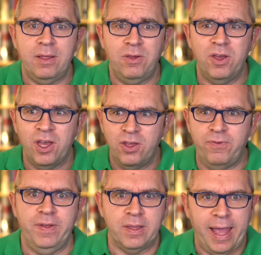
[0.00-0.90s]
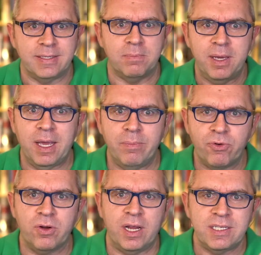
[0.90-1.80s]
and you feel, yes, I'm making
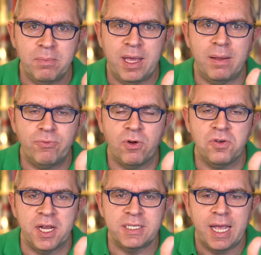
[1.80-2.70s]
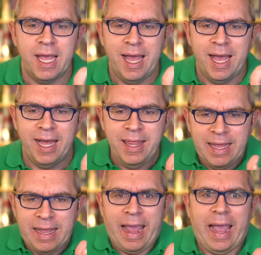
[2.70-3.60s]
progress, and then
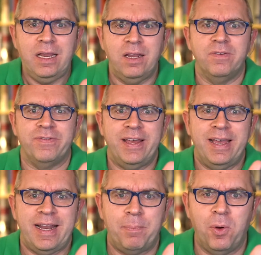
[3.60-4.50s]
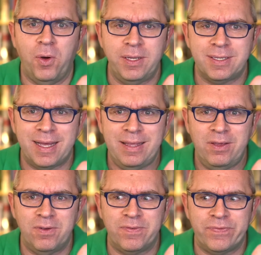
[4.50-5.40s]
you kind of hit a point
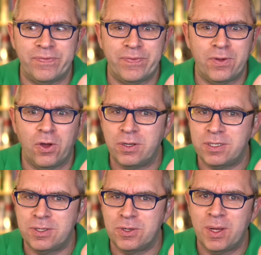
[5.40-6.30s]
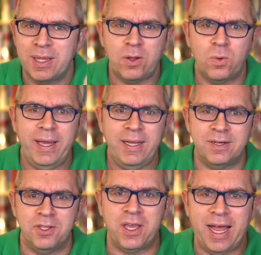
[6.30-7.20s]
and you've got to go a little
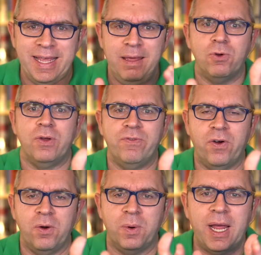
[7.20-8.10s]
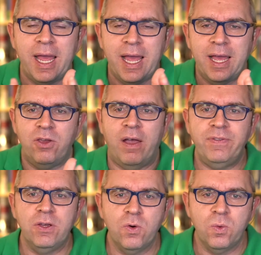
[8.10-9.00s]
wider. You can't keep going forward. You
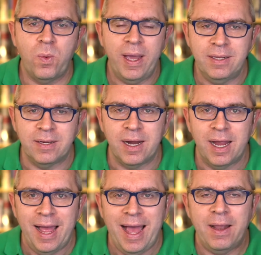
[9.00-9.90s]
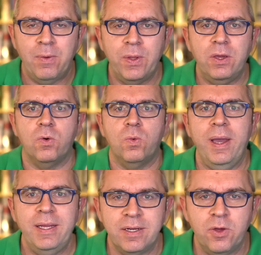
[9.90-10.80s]
have to go wider, and when you go
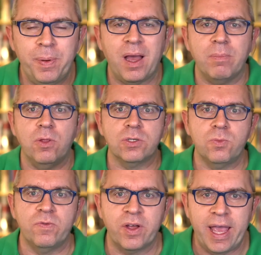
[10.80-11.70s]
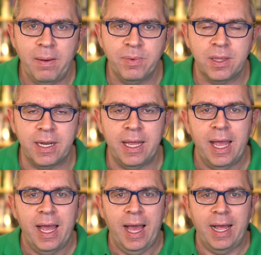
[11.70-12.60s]
wider, you pick up lots more vocabulary
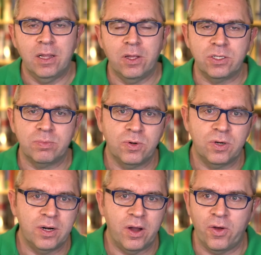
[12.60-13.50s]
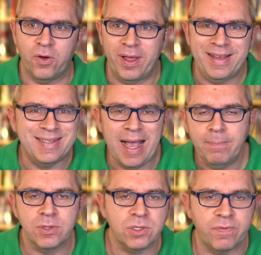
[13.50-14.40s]
and lots more
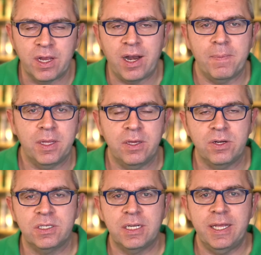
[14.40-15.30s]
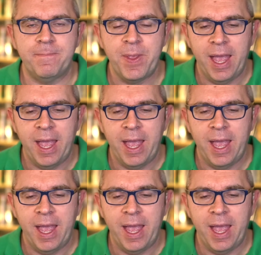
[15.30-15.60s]
examples of the grammar that you're studying.